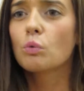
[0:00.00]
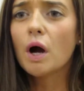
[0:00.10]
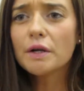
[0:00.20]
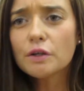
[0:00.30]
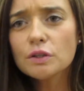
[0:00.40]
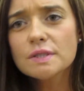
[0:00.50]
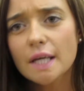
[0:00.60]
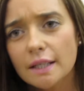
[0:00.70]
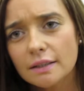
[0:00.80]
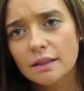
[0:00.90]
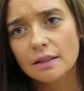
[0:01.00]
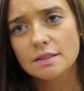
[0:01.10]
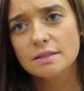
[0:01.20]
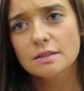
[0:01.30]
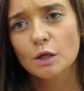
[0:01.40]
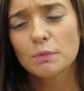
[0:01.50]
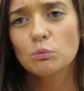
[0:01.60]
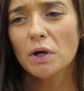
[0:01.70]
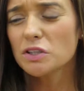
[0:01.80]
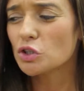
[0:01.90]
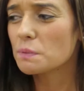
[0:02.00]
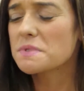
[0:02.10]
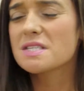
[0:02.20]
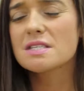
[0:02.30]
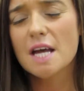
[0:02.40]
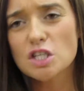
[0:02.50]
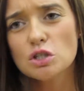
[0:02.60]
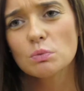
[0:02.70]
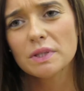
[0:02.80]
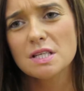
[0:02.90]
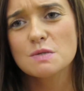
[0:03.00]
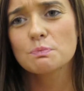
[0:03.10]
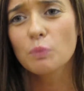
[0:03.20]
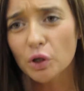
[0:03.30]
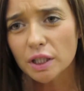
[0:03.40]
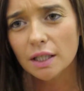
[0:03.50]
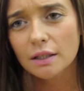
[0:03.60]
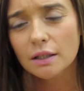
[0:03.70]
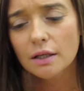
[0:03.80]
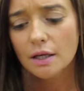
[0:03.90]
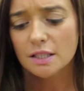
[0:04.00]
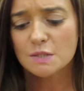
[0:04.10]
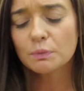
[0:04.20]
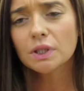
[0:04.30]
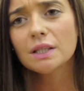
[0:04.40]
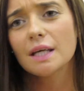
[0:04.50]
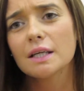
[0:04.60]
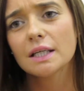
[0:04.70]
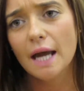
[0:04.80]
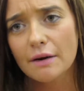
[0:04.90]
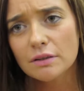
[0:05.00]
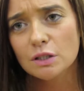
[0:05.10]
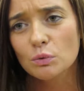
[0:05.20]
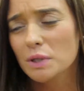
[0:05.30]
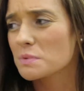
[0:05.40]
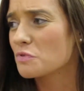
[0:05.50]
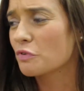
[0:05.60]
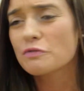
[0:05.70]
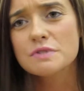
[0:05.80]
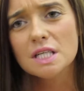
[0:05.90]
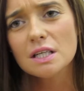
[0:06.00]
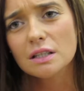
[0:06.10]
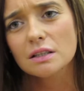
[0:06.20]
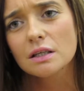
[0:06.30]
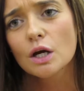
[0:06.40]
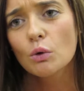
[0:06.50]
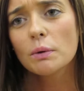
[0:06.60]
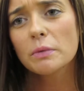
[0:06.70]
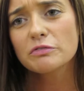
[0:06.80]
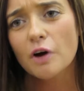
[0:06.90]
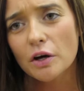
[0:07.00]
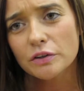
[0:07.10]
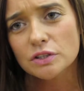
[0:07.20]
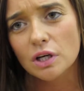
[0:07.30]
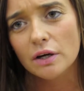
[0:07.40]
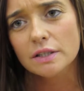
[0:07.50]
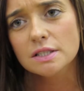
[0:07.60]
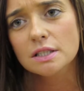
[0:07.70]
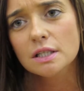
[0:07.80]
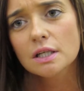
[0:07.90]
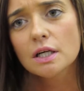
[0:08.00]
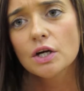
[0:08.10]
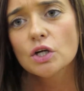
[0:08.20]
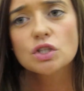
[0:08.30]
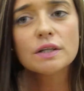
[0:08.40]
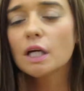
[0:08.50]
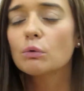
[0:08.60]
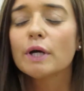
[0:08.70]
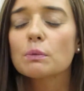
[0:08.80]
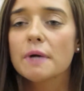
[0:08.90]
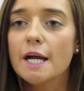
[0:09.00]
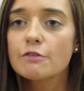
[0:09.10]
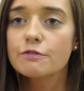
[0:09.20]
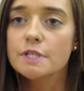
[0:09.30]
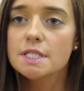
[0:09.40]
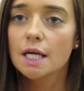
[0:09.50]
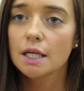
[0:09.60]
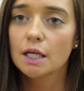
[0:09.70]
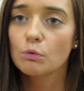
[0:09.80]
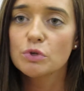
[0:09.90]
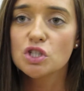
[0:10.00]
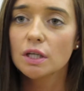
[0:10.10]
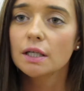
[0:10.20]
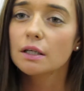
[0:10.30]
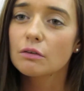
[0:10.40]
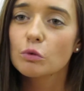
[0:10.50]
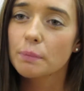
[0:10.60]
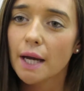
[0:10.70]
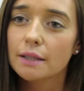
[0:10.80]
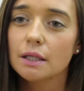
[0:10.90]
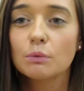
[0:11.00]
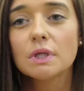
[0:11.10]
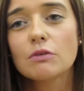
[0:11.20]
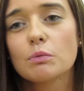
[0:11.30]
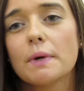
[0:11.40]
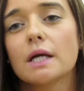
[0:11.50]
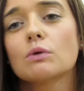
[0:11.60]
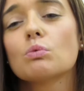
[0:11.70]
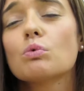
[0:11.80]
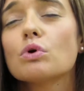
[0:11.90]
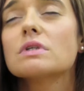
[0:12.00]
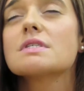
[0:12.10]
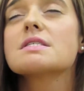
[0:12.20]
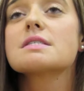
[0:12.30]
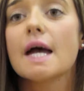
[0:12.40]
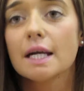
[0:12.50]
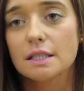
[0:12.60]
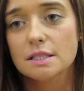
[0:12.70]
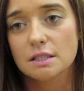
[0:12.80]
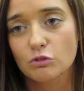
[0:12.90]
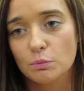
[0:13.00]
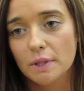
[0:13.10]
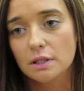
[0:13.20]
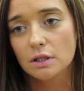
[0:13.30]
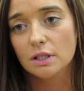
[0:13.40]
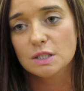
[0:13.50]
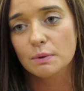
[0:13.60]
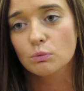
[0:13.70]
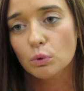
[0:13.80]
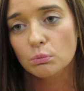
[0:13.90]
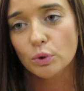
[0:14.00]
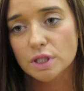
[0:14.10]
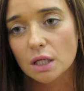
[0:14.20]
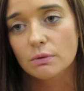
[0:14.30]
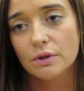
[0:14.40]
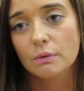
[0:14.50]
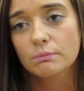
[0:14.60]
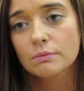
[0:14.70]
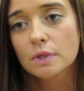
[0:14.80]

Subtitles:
Why are you saying this? I mean, what is your obsession with this money? This money that I inherited when I was 15, when my father died. Do you think I wake up every day and wish that I could give it back, that I would give it back in 1 second if it meant that I could spend one more day with him?